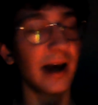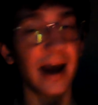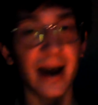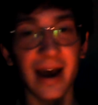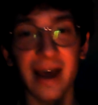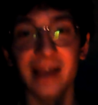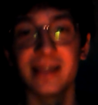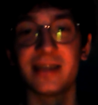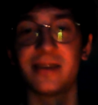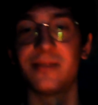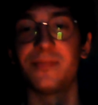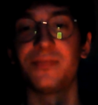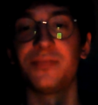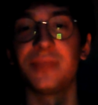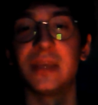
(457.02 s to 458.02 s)
And
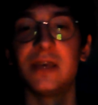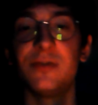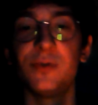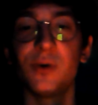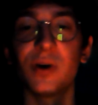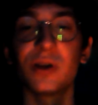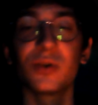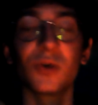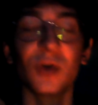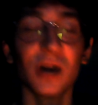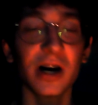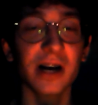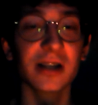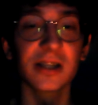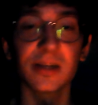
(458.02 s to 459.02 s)
if you want to
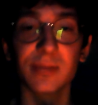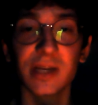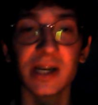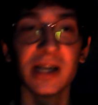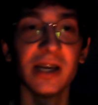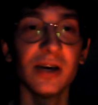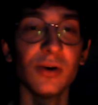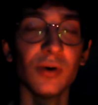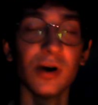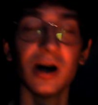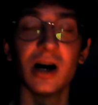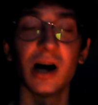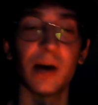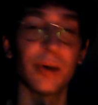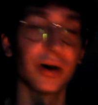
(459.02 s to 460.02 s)
learn something new
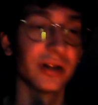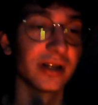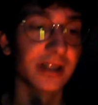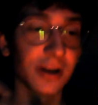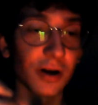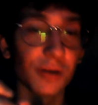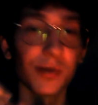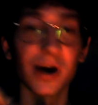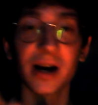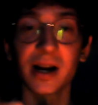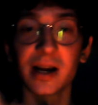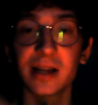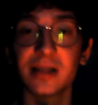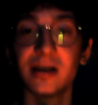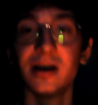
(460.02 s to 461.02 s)
about the stock
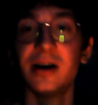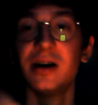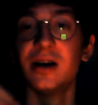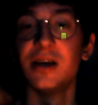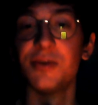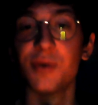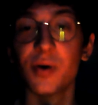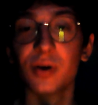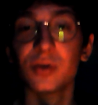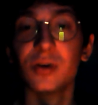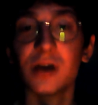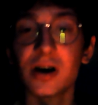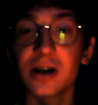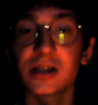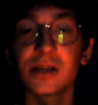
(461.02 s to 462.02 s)
market, if you want to
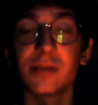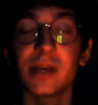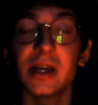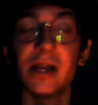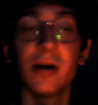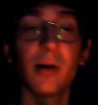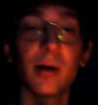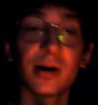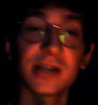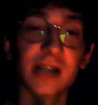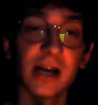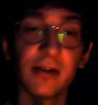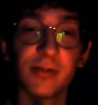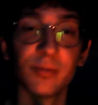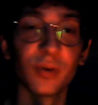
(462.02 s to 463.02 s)
learn something new about
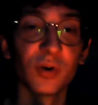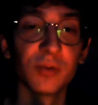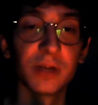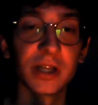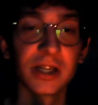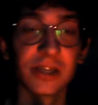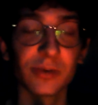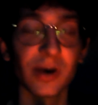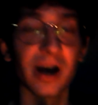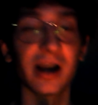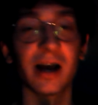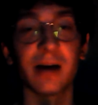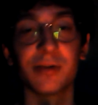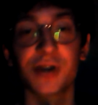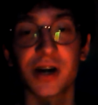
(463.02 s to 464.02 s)
self-improvement as
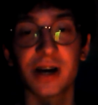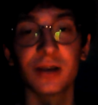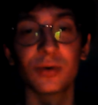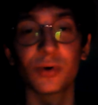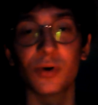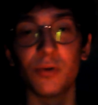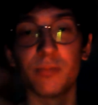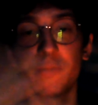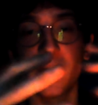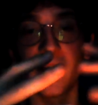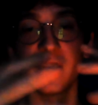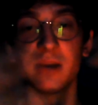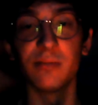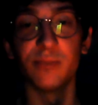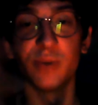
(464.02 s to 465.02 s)
well, I'm trying to combine